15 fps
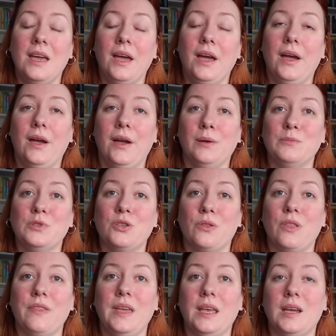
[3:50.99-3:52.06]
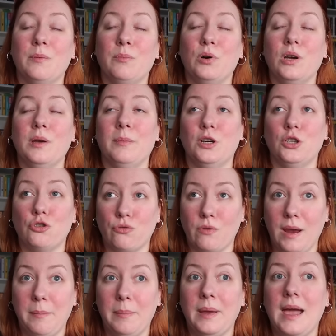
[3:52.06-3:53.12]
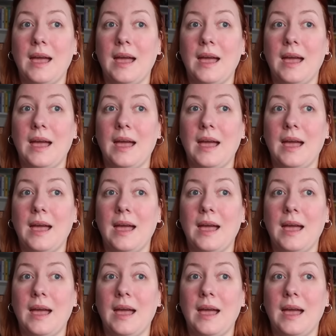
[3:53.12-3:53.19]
um, so that they can put him on a drip